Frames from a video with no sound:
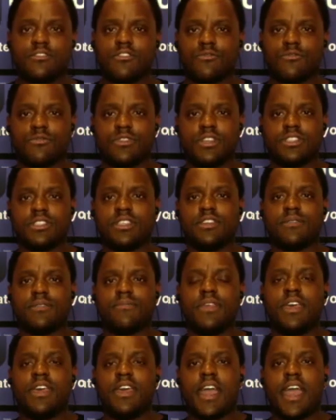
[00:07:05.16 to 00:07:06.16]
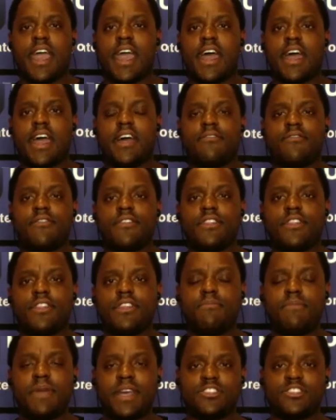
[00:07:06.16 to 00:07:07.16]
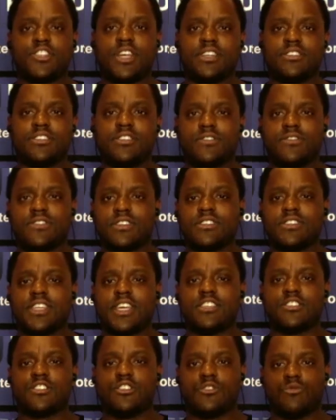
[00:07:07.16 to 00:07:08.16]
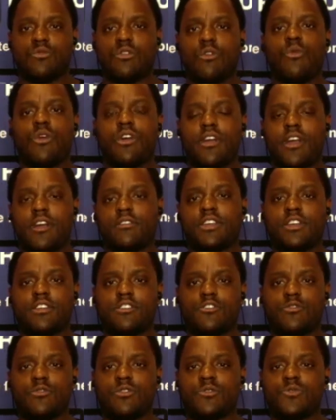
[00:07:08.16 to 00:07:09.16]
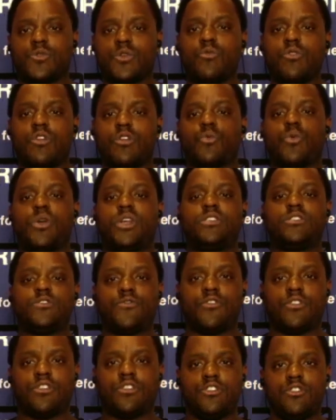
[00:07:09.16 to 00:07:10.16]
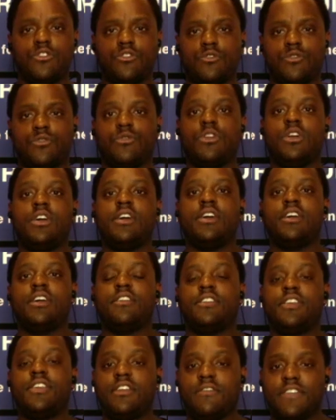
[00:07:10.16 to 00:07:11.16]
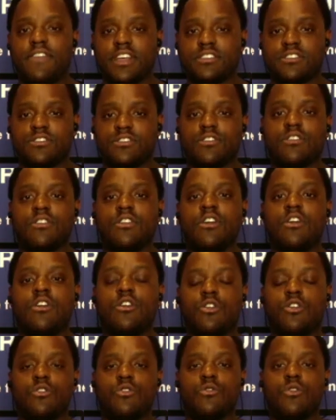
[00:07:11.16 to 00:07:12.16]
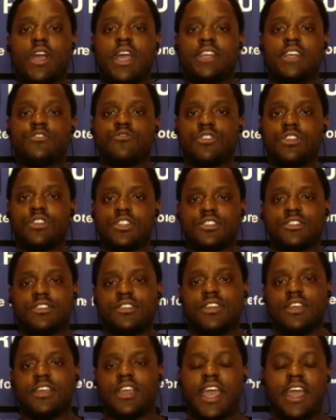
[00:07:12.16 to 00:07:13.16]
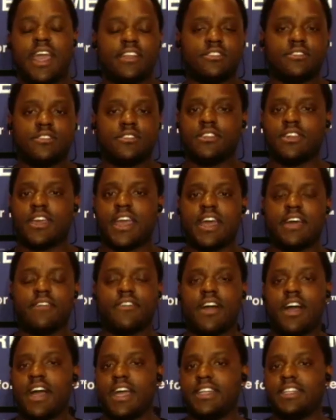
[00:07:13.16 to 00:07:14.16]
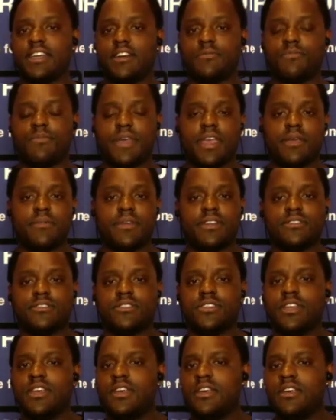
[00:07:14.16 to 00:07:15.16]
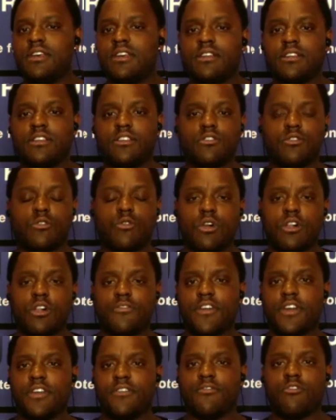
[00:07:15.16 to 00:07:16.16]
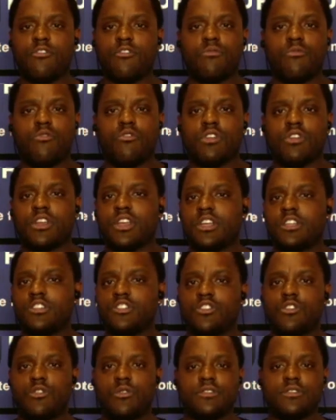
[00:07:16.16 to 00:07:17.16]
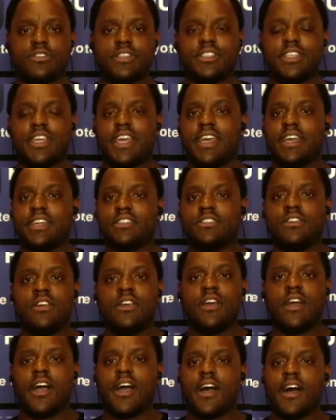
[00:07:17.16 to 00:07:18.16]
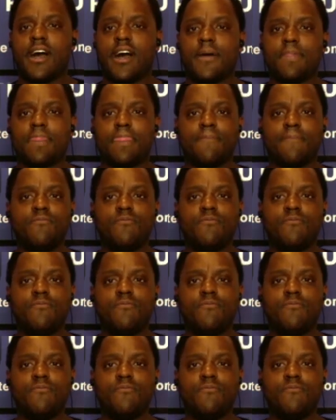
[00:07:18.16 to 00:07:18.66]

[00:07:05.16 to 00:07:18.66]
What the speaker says: on REITIUM have the best chance of success. Because what we're out here doing is we want wins for you, the investor, who has traditionally had to either have a high down payment, qualify for a mortgage, go into debt, and